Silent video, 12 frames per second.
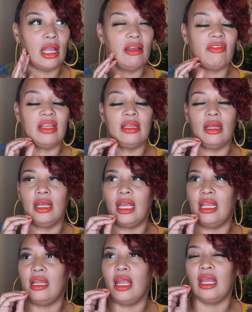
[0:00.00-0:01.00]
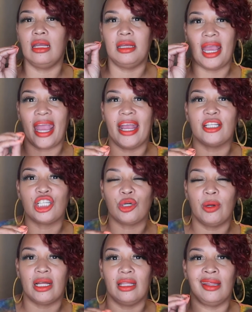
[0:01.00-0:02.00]
even getting engaged
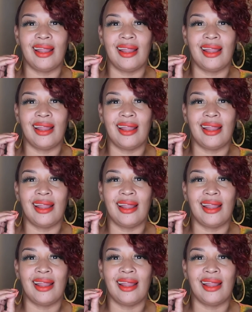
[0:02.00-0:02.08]
quickly.